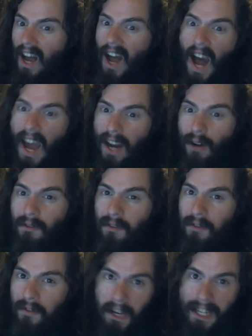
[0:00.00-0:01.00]
I don't
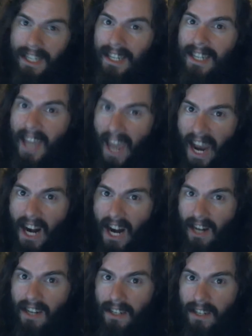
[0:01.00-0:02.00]
fucking
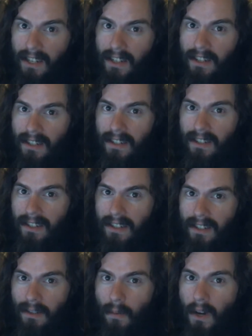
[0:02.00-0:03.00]
care
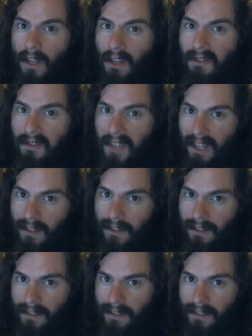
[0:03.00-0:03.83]
what you feel.